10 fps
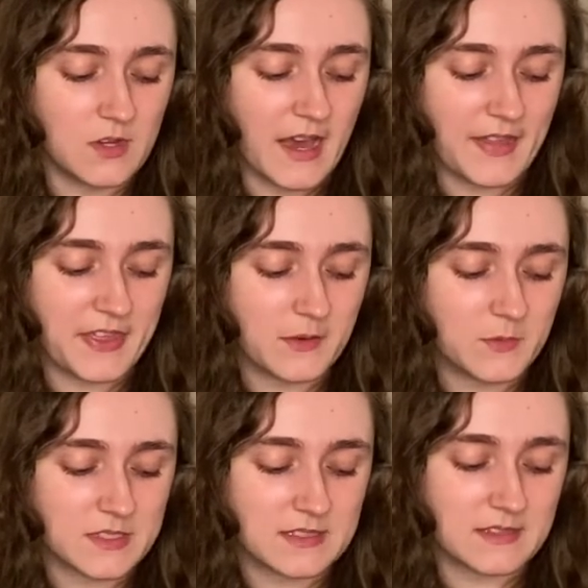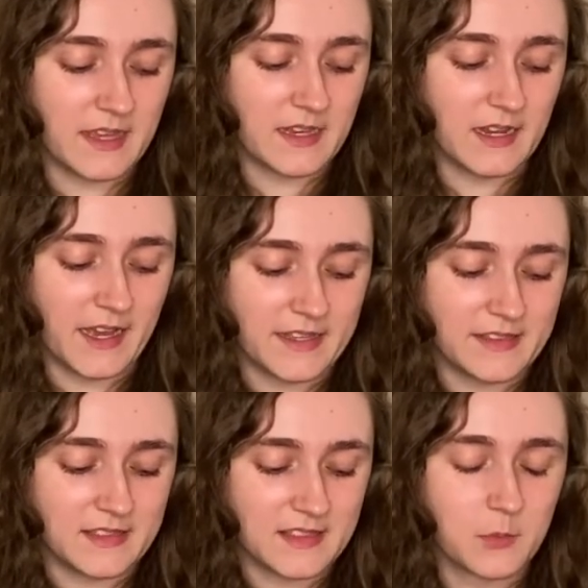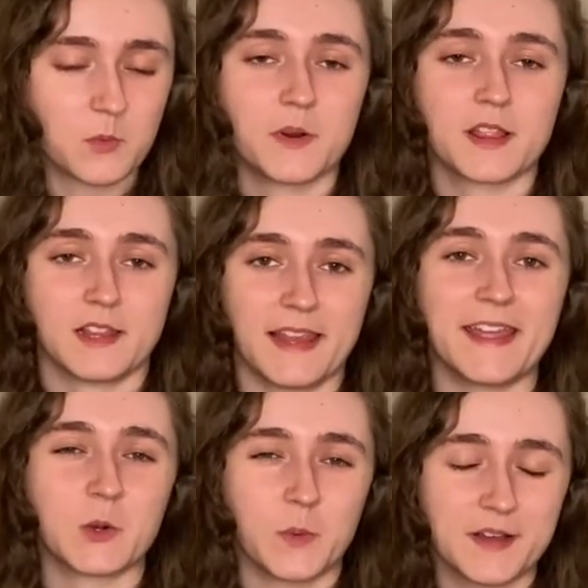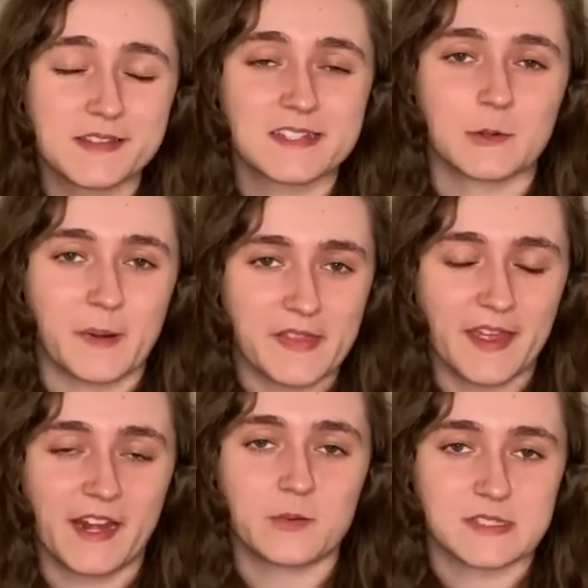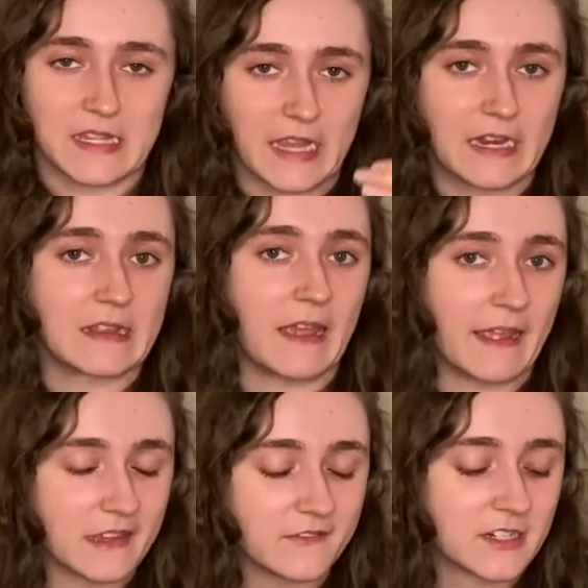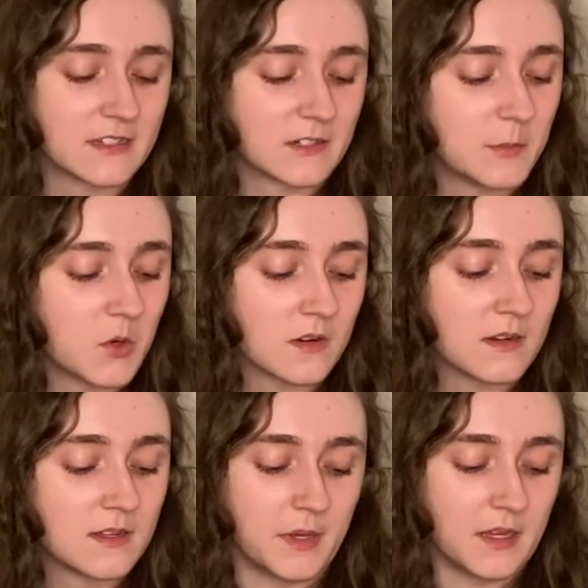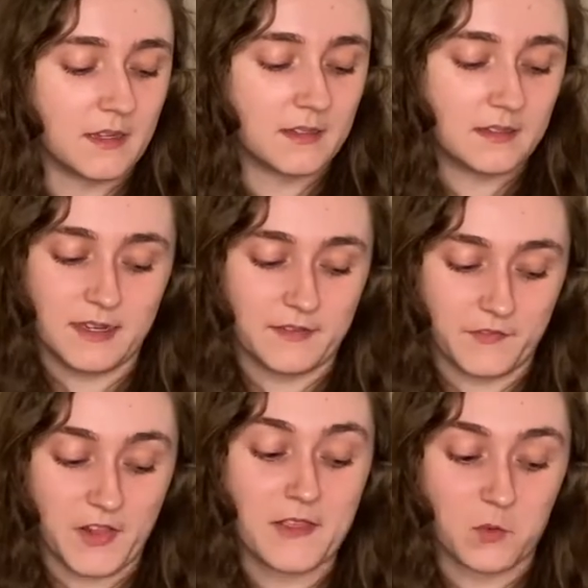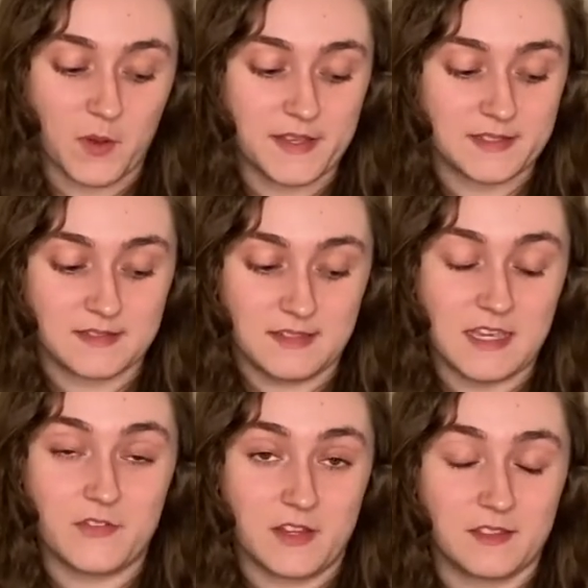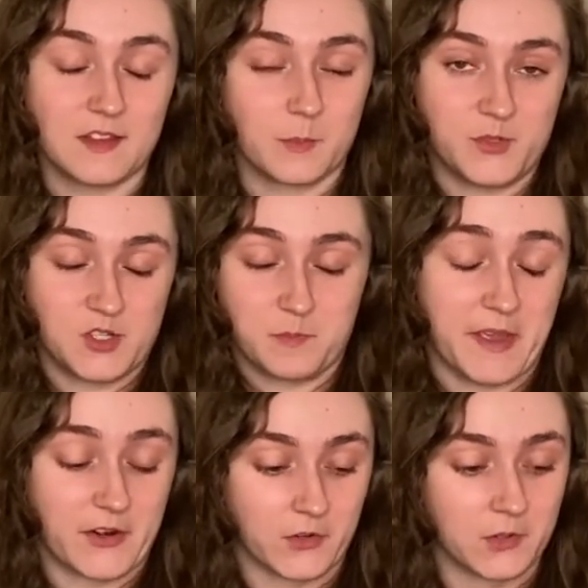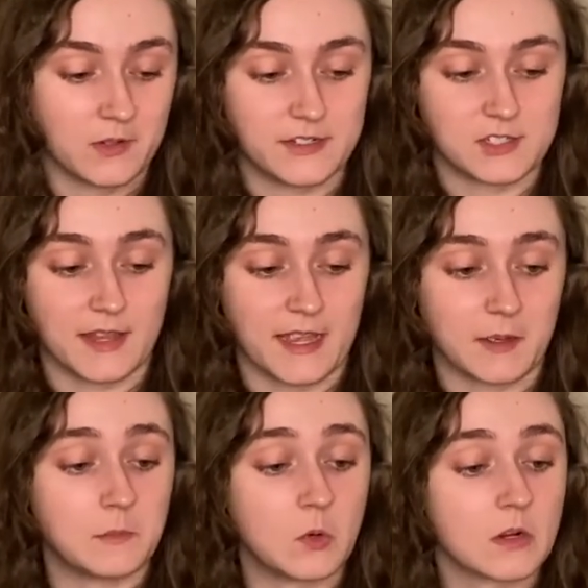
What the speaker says: I think it was that they were one of the later ones, so by then I was like getting the hang of it a little more, but flavor wise even, they're just better. I just like them more.